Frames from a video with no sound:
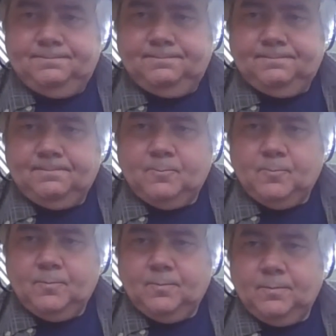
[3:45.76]

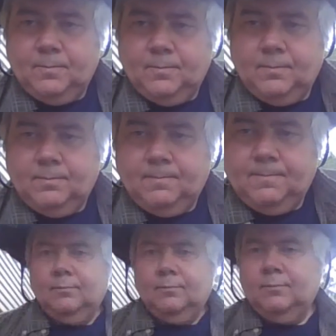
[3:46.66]

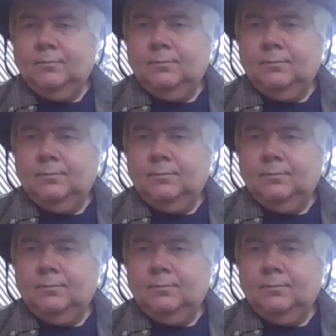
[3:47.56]
[no speech]